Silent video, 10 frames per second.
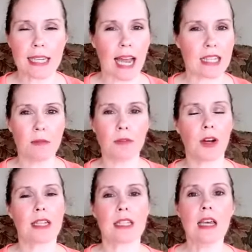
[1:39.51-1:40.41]
And I had some
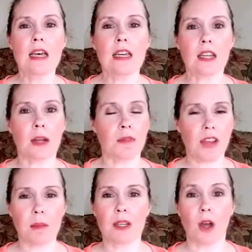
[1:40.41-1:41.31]
friends, you know, and
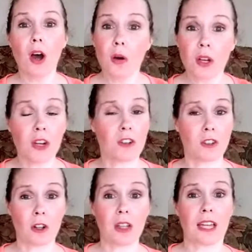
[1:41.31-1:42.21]
family go, oh, you
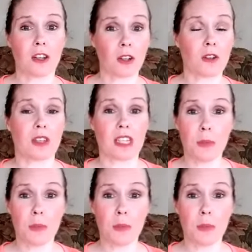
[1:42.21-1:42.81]
look like you're losing.